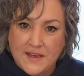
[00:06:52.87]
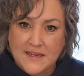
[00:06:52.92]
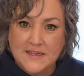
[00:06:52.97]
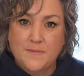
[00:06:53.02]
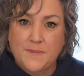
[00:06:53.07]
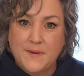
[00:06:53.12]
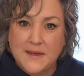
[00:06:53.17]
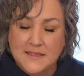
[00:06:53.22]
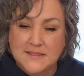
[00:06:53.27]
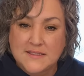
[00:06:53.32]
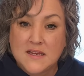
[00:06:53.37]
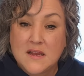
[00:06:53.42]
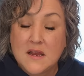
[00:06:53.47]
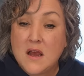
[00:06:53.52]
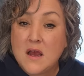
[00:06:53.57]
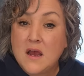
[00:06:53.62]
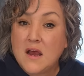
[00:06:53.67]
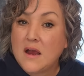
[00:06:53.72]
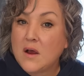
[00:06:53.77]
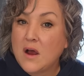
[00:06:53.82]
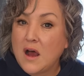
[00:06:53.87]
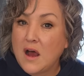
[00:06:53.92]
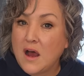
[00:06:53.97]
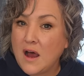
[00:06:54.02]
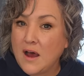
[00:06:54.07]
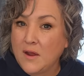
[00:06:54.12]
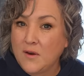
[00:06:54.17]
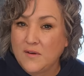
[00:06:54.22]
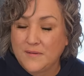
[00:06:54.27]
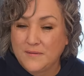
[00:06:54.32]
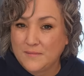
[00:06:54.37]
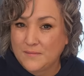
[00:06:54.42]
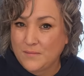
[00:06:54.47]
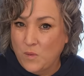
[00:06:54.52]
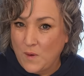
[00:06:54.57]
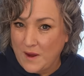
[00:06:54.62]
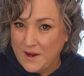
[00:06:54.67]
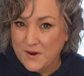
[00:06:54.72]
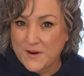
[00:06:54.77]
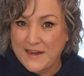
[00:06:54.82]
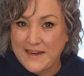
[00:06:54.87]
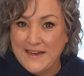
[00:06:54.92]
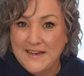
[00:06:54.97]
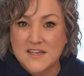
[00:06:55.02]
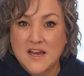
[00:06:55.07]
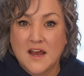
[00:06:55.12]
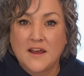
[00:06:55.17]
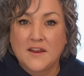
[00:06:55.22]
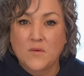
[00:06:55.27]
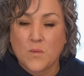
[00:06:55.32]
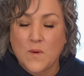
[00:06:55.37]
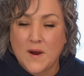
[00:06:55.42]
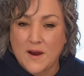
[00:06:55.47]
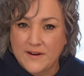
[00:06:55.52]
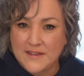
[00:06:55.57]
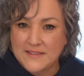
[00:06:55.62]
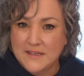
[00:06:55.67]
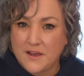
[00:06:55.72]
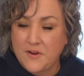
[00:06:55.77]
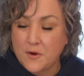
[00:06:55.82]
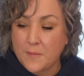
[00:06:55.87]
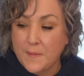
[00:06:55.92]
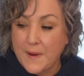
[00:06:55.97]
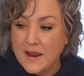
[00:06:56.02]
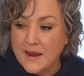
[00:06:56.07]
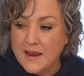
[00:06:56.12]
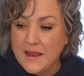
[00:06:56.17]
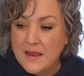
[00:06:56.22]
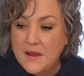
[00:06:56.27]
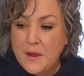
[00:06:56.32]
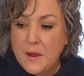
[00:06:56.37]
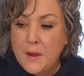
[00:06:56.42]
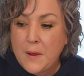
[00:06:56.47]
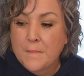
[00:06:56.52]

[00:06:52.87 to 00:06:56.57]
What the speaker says: think it depends on what you're getting done and where it is on your body.